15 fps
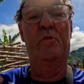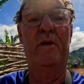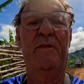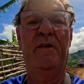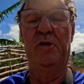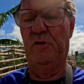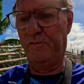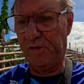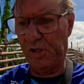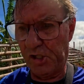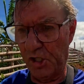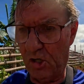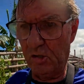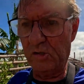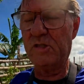with an
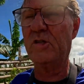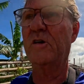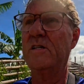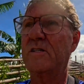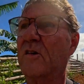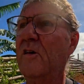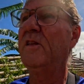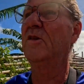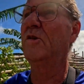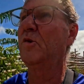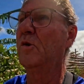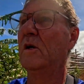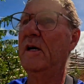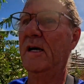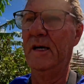official, so he's going
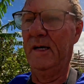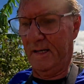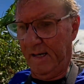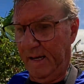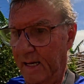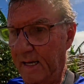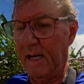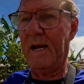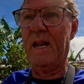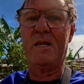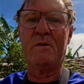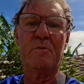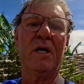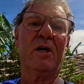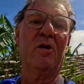to
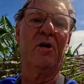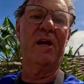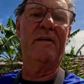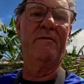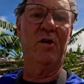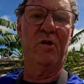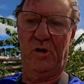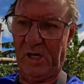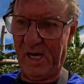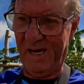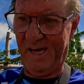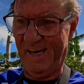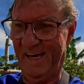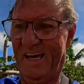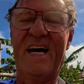let me go and have a look.
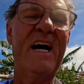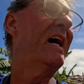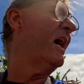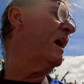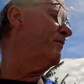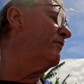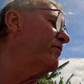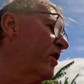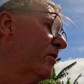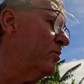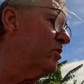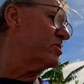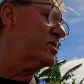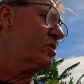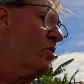I'm from
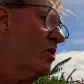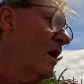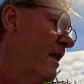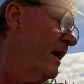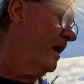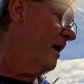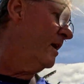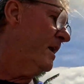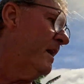Australia.